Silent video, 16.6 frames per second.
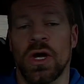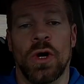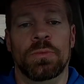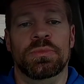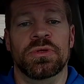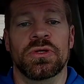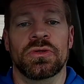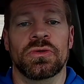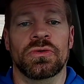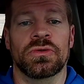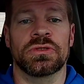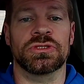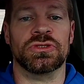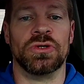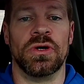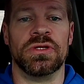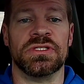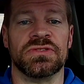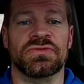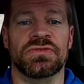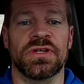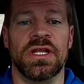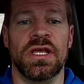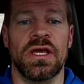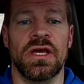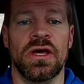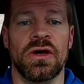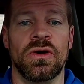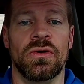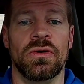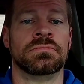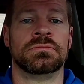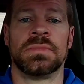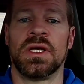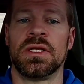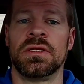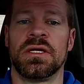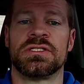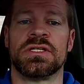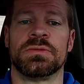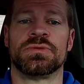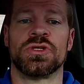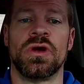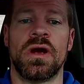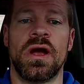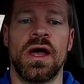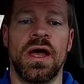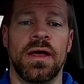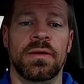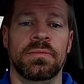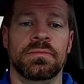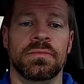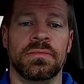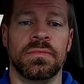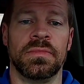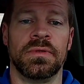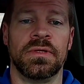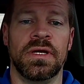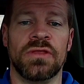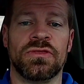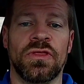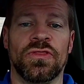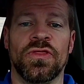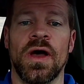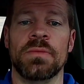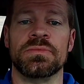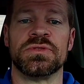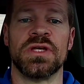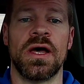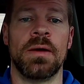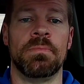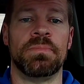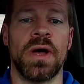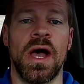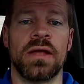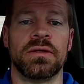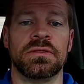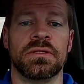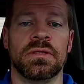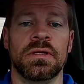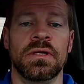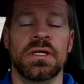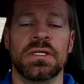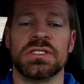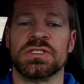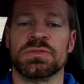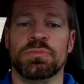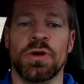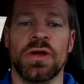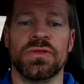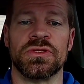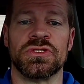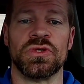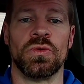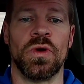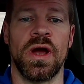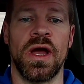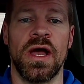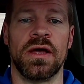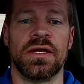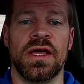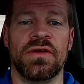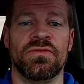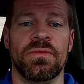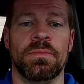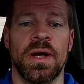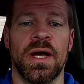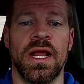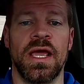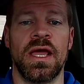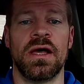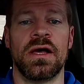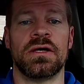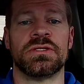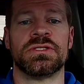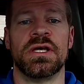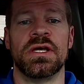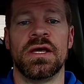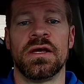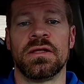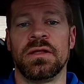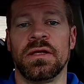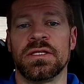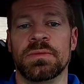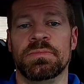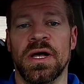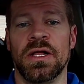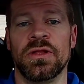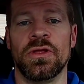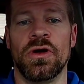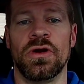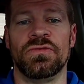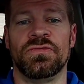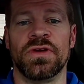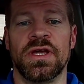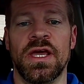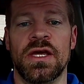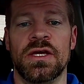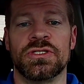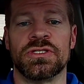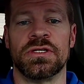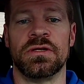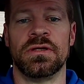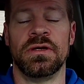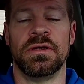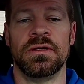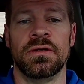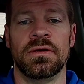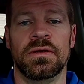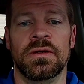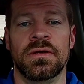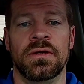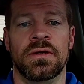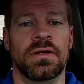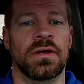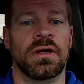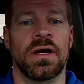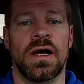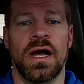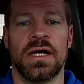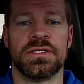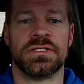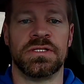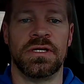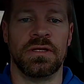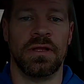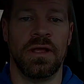hope you enjoyed this video. Click subscribe, hit the thumbs up button, spread this around to everybody else, click the bell notification. I'll see you